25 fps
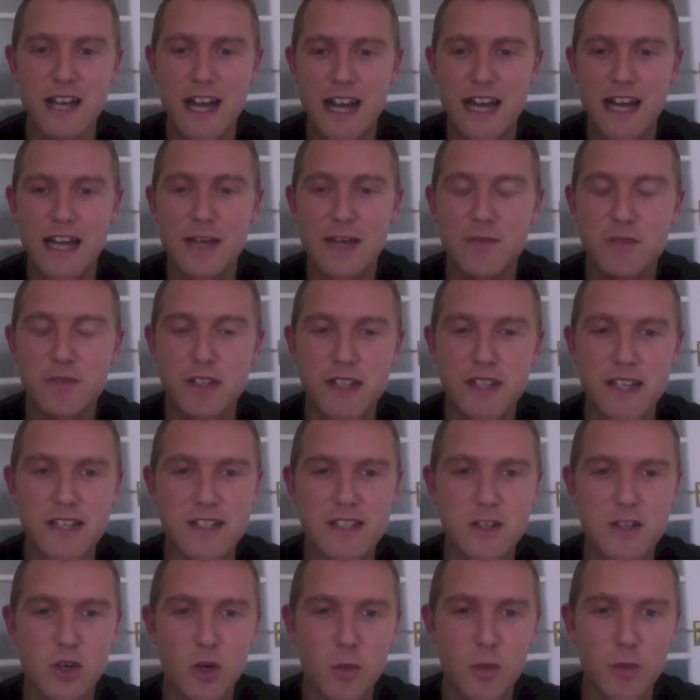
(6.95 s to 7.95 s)
Today's
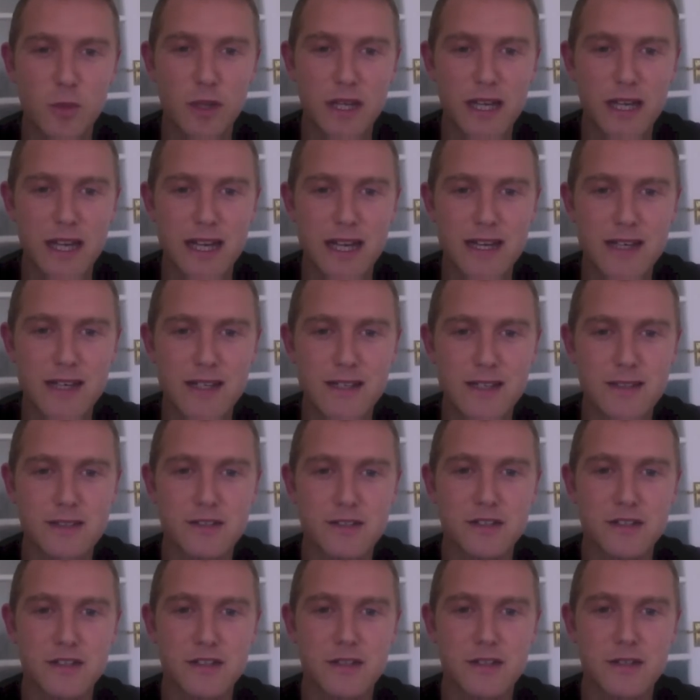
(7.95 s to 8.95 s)
topic
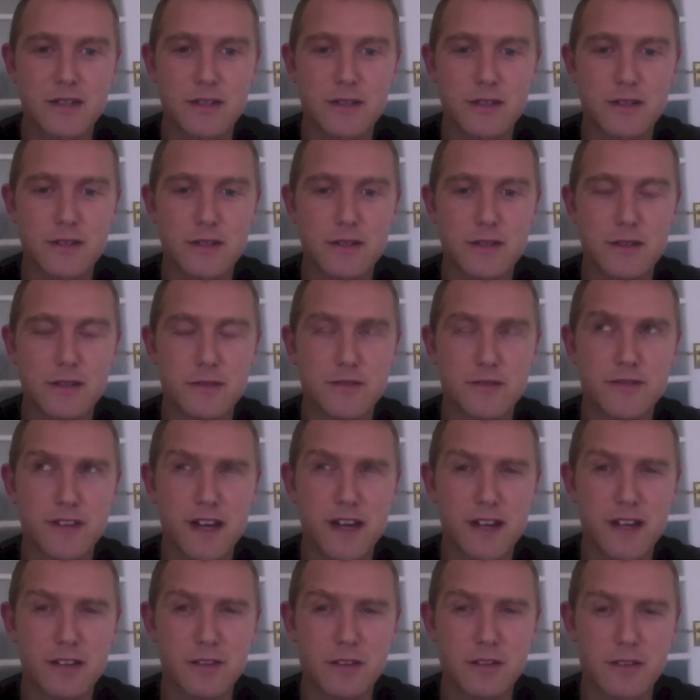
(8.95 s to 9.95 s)
is
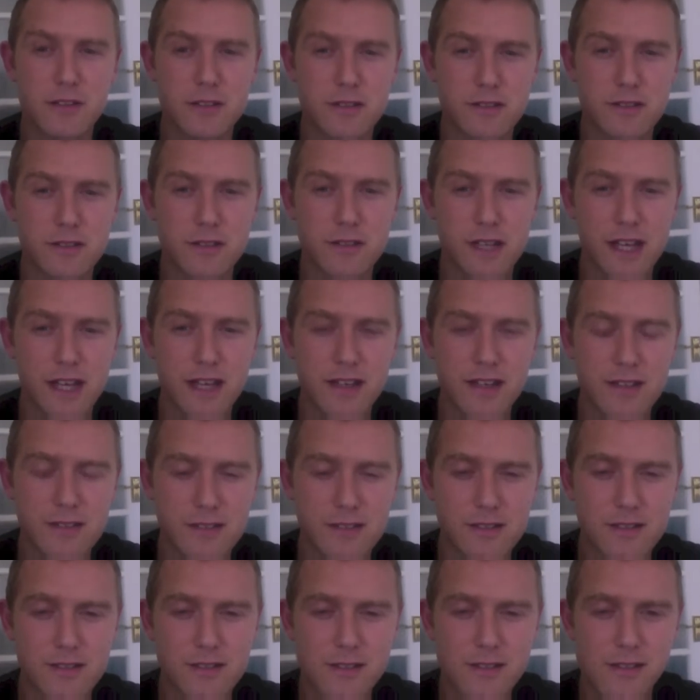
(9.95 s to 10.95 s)
fat loss, I
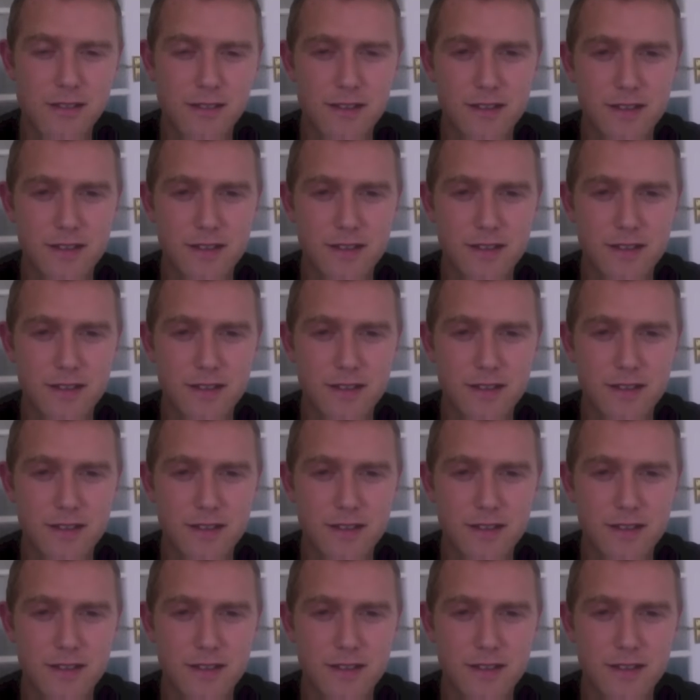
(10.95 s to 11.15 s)
guess.